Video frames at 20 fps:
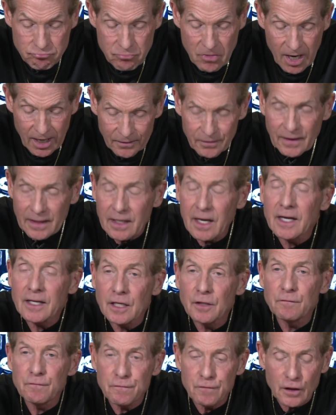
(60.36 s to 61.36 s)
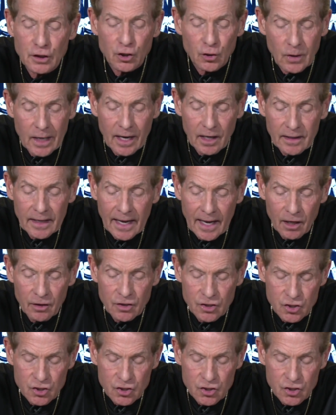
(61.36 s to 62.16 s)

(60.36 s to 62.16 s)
I think I could figure out how to